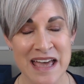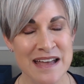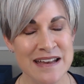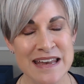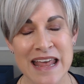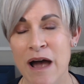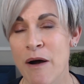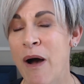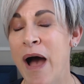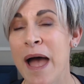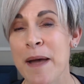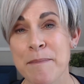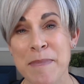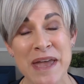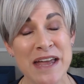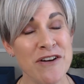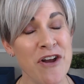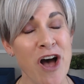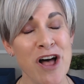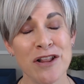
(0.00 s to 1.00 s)
Now, I
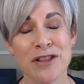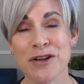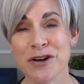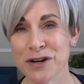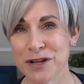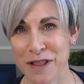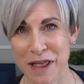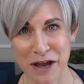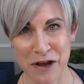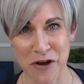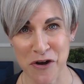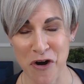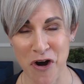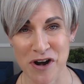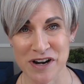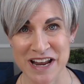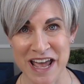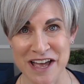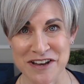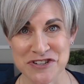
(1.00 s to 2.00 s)
may not look like a
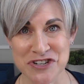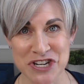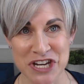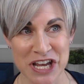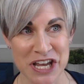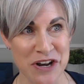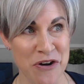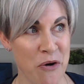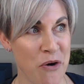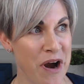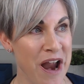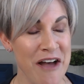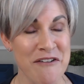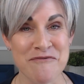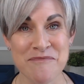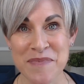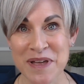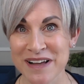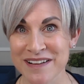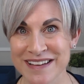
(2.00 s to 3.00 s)
Kardashian or have
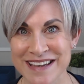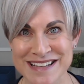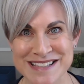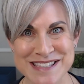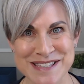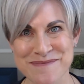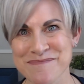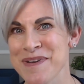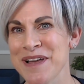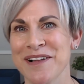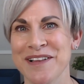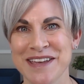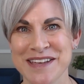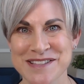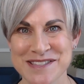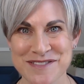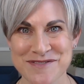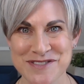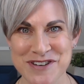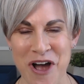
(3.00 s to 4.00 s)
millions and
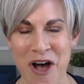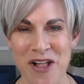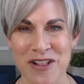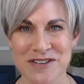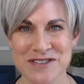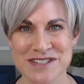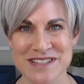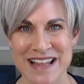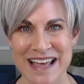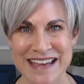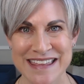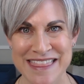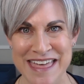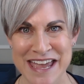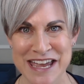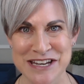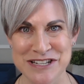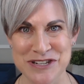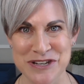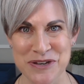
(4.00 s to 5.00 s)
millions of dollars like
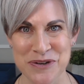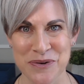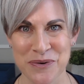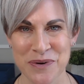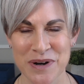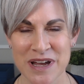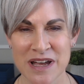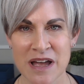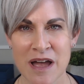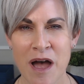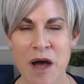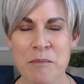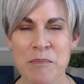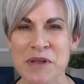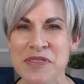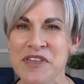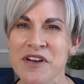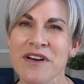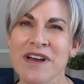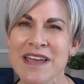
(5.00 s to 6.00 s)
they do,
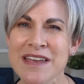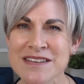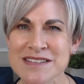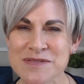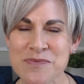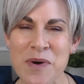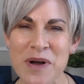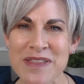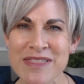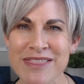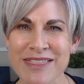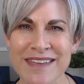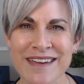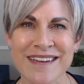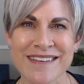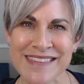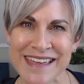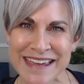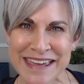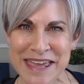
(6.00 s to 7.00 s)
but there is one
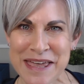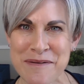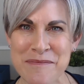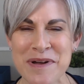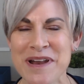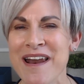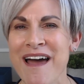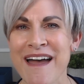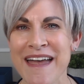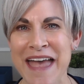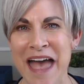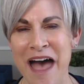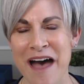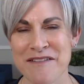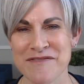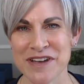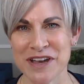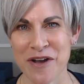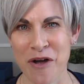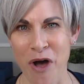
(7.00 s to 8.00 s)
thing that Kim and I
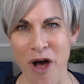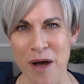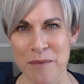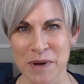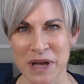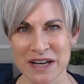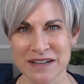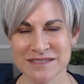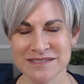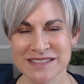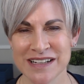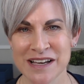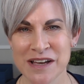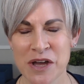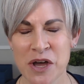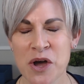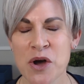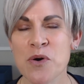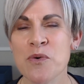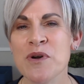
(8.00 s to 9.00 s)
have in common.
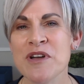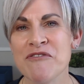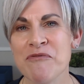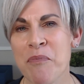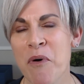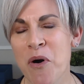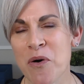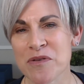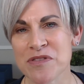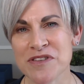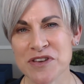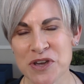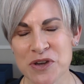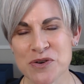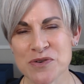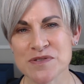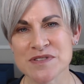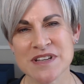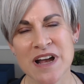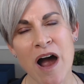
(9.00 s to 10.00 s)
We've both
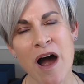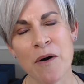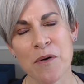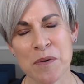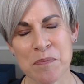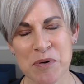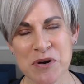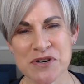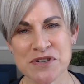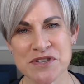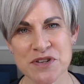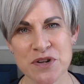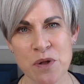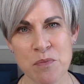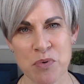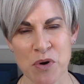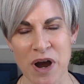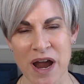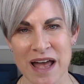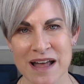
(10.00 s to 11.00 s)
used our personal
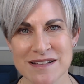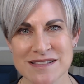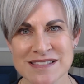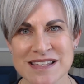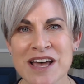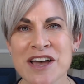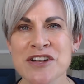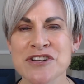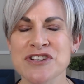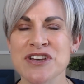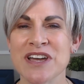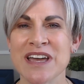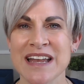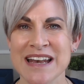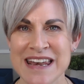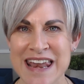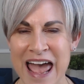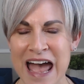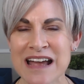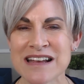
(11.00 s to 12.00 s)
brands to
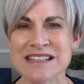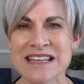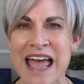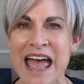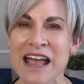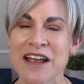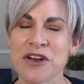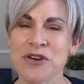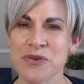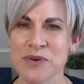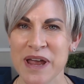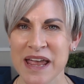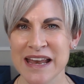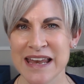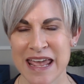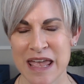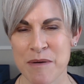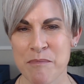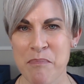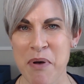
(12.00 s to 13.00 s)
connect and
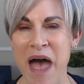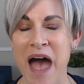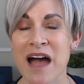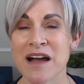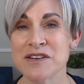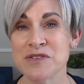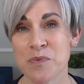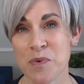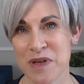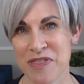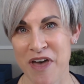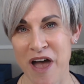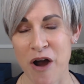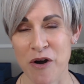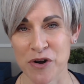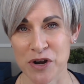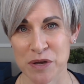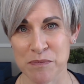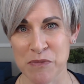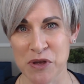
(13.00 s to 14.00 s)
create impact with our
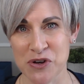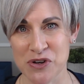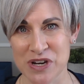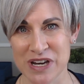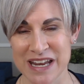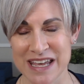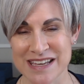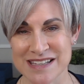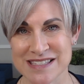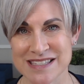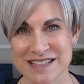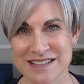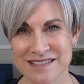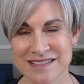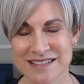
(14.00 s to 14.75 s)
communities.